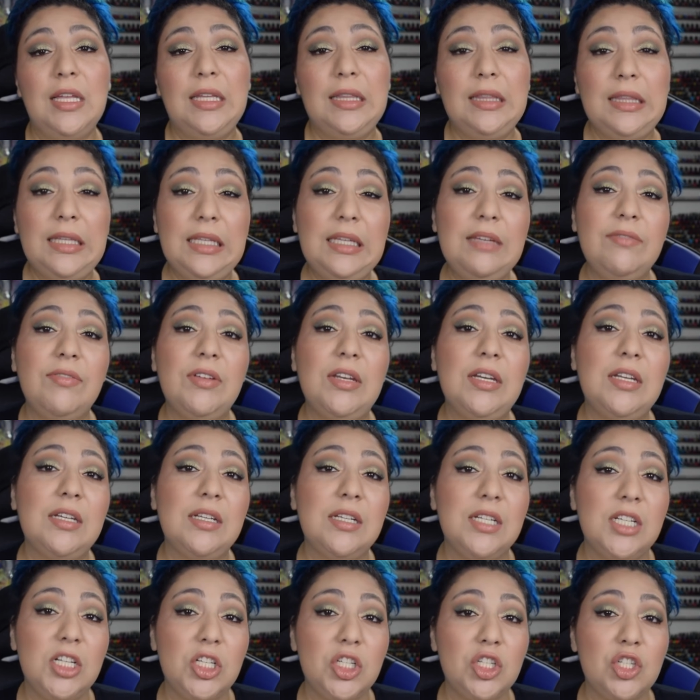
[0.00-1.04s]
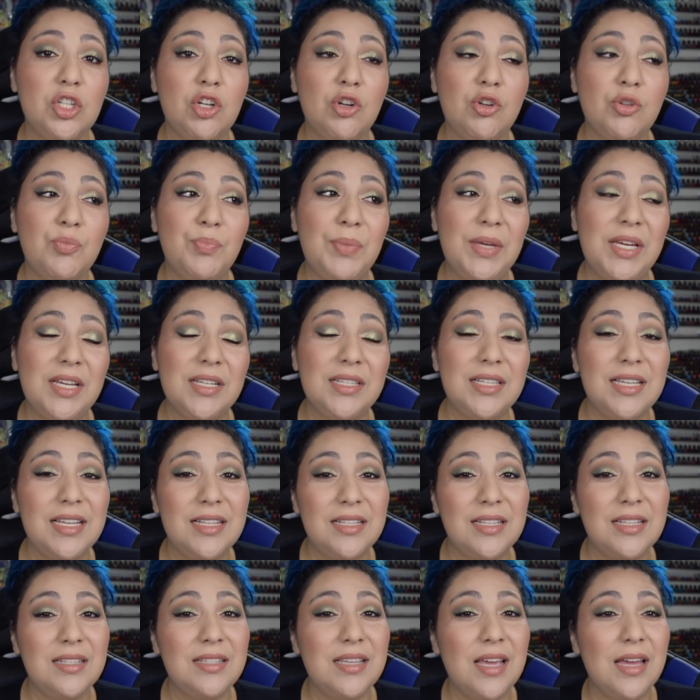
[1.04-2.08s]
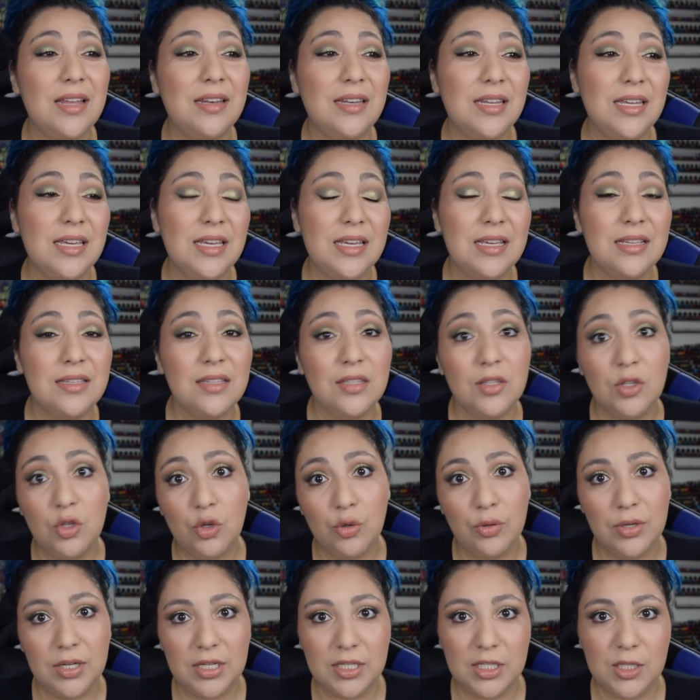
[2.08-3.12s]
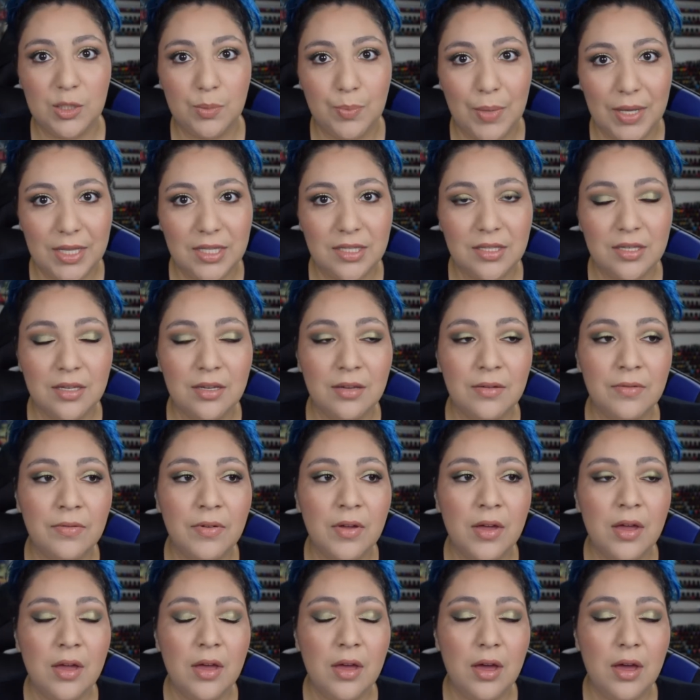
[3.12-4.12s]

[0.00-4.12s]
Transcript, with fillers: leave-in conditioner because It's a 10 is a little expensive.